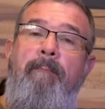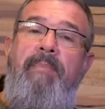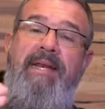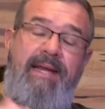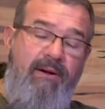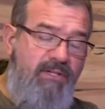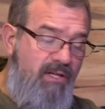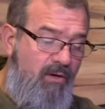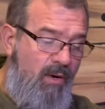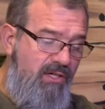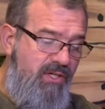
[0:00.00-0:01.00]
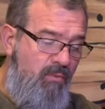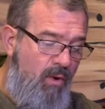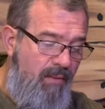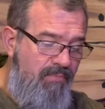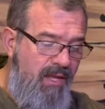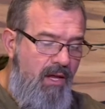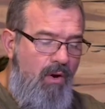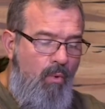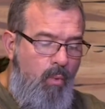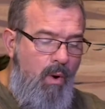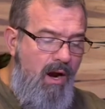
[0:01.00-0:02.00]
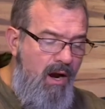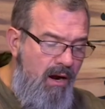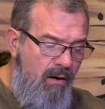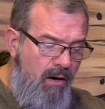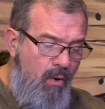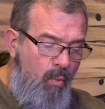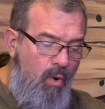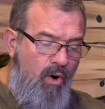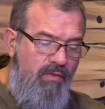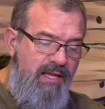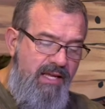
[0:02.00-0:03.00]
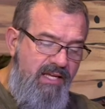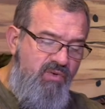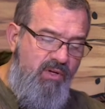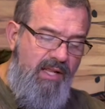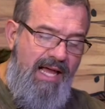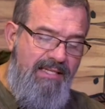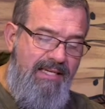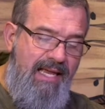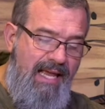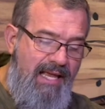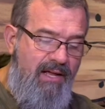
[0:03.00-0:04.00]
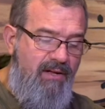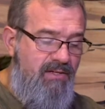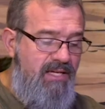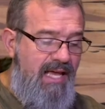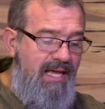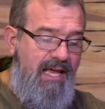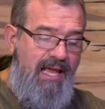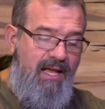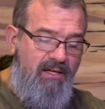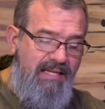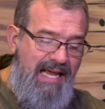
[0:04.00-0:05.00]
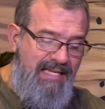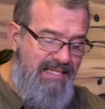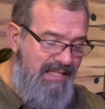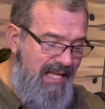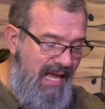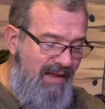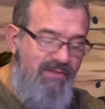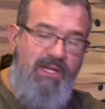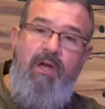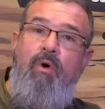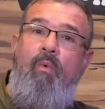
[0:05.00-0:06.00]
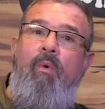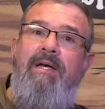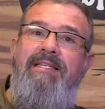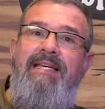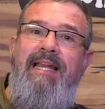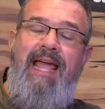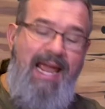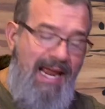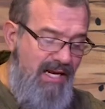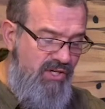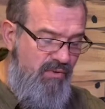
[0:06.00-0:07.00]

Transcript: But here's the question one Where were the Israelites uh, held as slaves? Was it A,